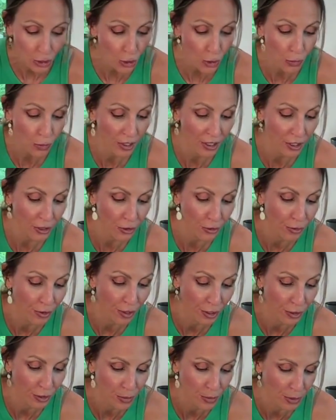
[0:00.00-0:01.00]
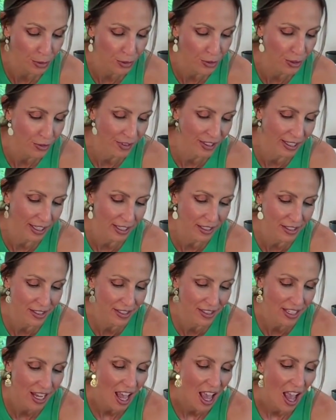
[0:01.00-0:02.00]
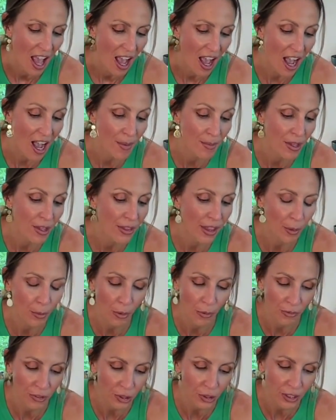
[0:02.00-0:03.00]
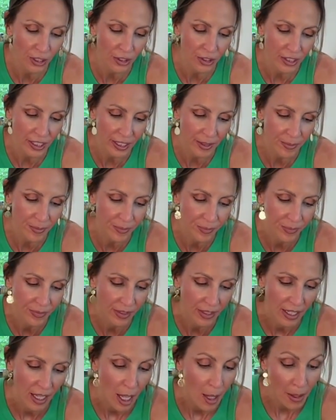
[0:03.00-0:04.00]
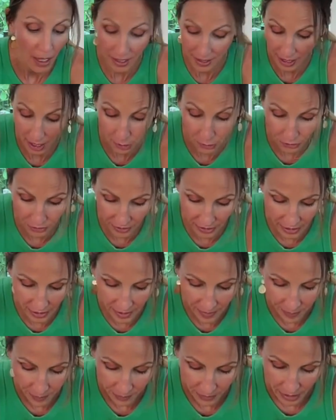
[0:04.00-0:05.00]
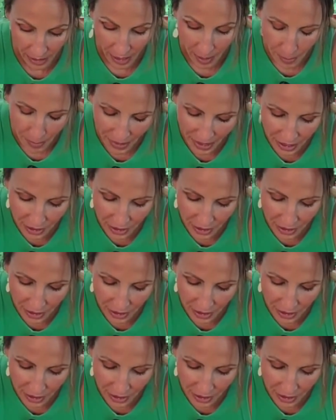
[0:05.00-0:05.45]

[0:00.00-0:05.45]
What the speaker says: Don't link your fingers while you're serving guests. They won't feel guilty. It's healthy, but